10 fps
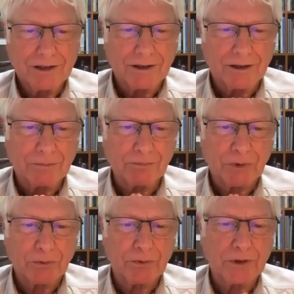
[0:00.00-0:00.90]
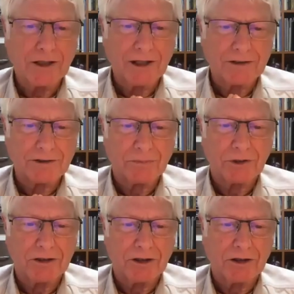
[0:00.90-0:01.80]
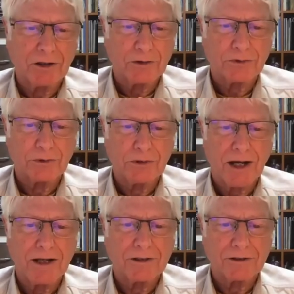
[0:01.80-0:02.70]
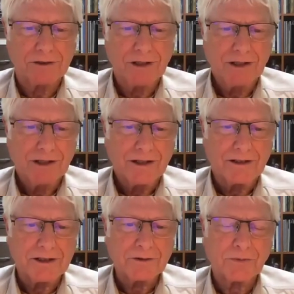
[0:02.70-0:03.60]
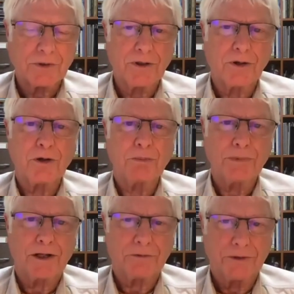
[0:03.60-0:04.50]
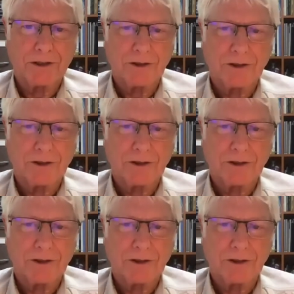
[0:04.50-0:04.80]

Um, Rick has something he calls rutitis, and that's for your own benefit.